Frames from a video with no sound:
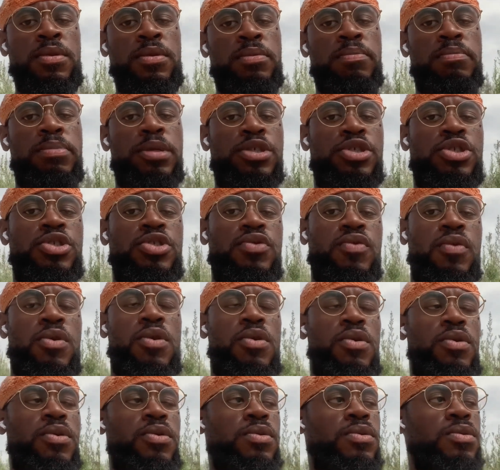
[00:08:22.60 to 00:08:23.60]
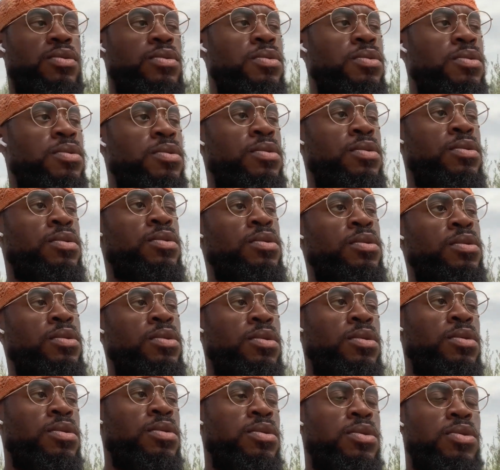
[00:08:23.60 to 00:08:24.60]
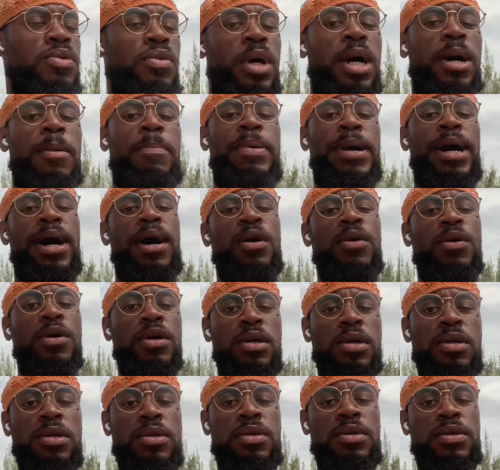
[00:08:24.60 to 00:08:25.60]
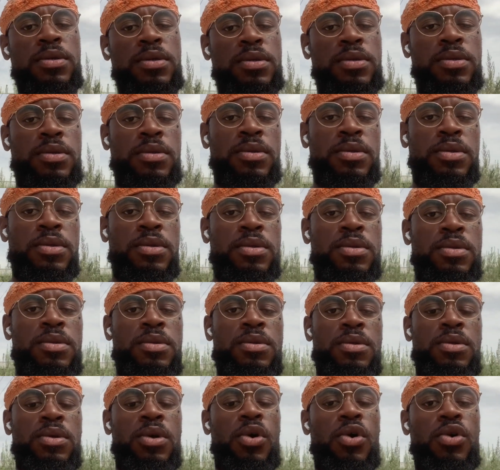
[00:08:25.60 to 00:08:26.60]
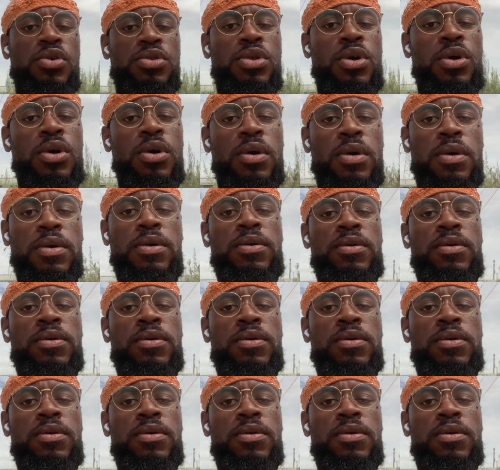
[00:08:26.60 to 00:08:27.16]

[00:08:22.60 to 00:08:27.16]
Be strong. You got power. Hold on.